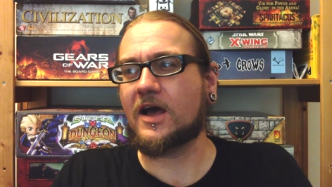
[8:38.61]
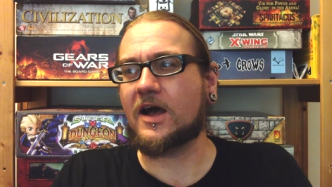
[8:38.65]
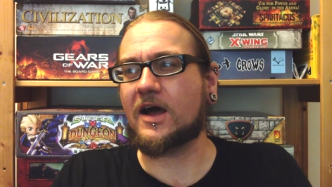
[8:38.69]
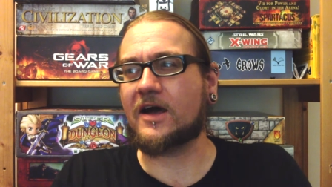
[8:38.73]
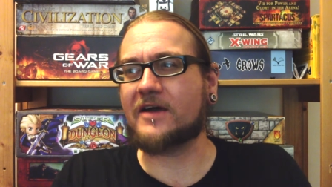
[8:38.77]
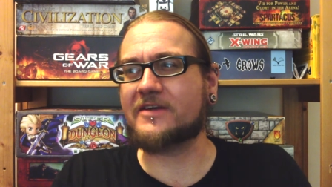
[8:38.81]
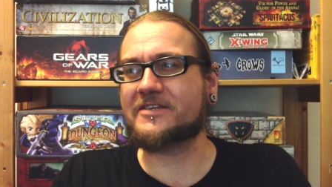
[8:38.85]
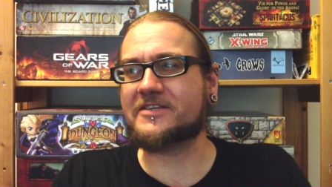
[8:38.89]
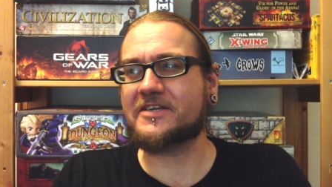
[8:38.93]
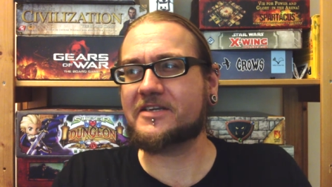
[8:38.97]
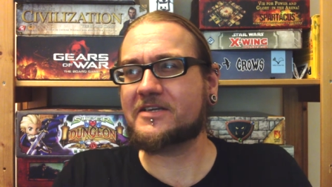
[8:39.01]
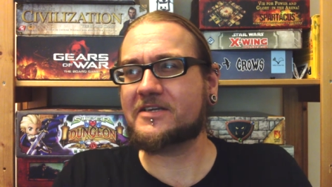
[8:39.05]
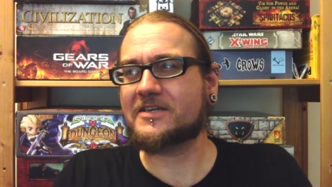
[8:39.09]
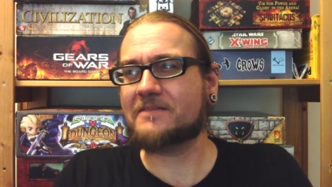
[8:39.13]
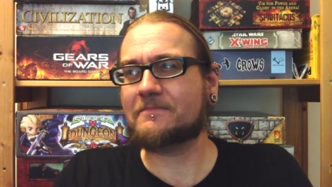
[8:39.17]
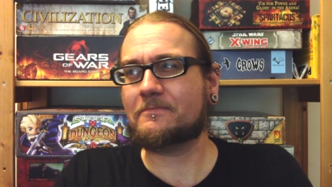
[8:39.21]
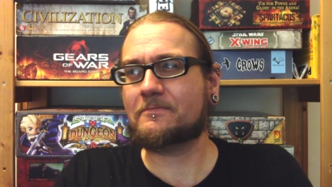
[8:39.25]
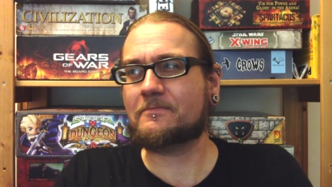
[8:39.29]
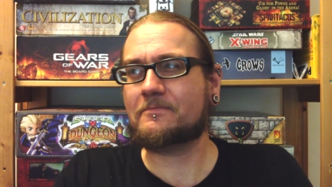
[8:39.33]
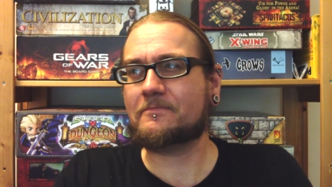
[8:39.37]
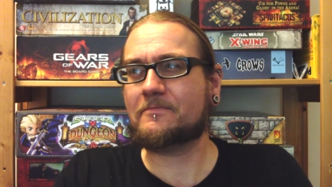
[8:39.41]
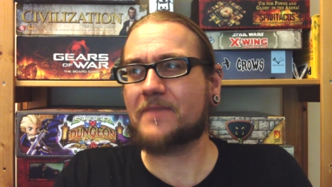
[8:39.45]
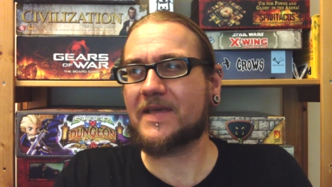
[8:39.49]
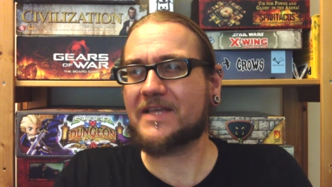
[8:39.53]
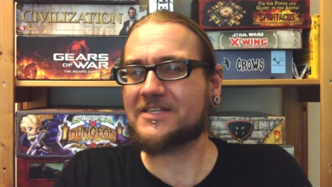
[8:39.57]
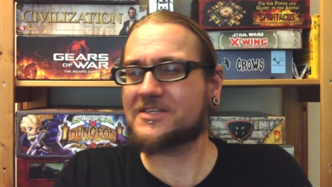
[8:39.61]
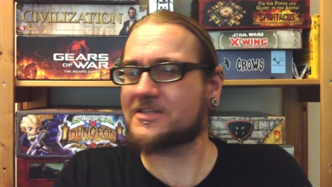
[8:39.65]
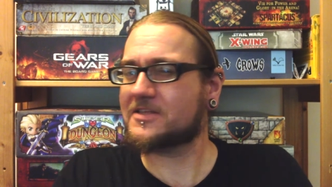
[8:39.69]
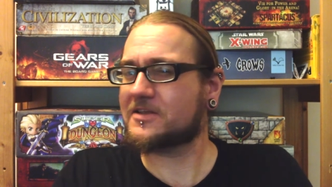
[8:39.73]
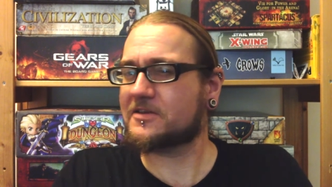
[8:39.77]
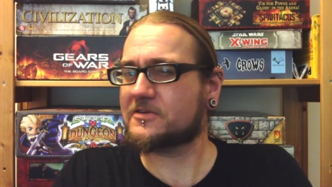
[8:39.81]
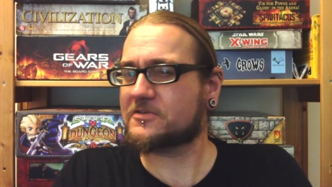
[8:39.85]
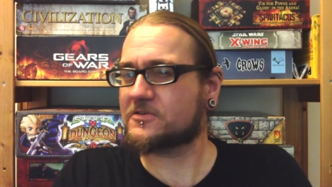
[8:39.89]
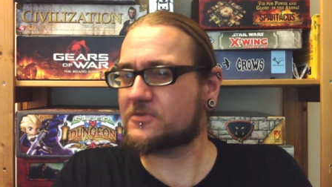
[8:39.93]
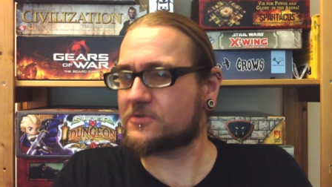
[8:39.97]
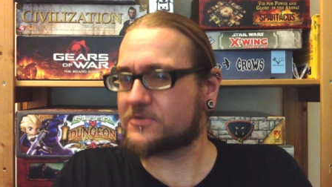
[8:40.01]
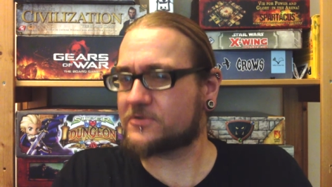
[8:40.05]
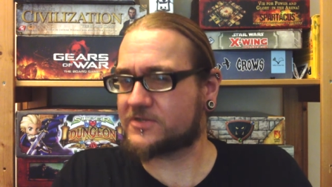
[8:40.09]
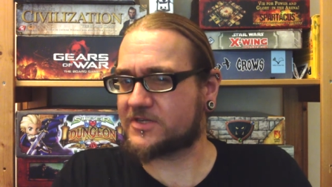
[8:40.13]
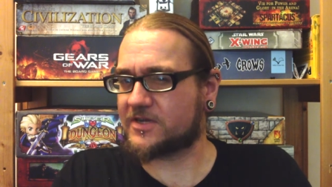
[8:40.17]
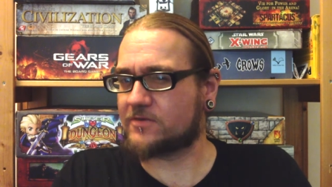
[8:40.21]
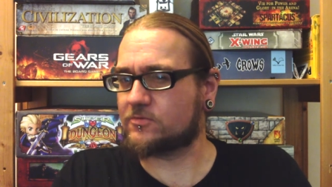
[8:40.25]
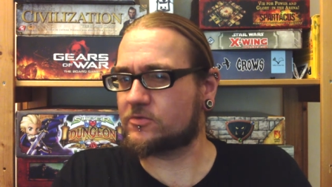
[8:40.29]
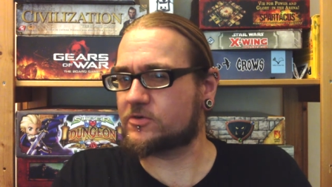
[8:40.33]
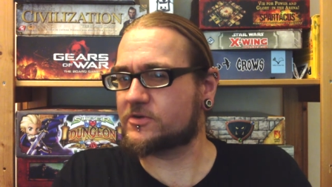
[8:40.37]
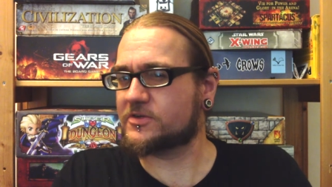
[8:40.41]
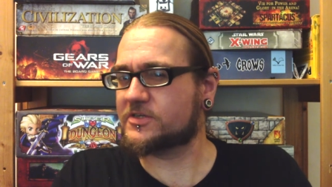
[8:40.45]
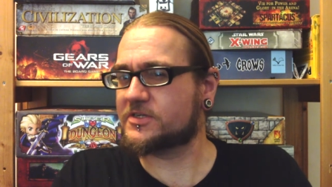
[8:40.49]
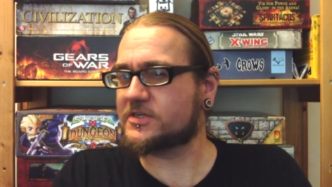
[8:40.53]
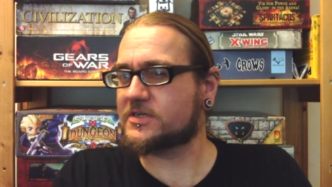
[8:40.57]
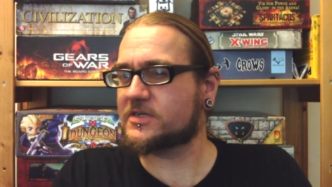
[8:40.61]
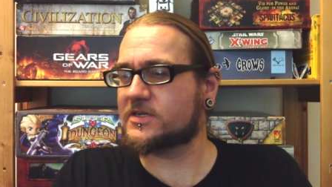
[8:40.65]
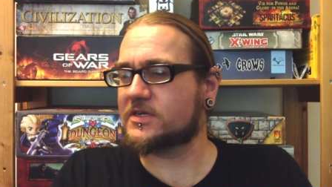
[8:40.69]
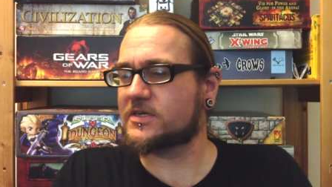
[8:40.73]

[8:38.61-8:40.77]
I did better than I thought I would.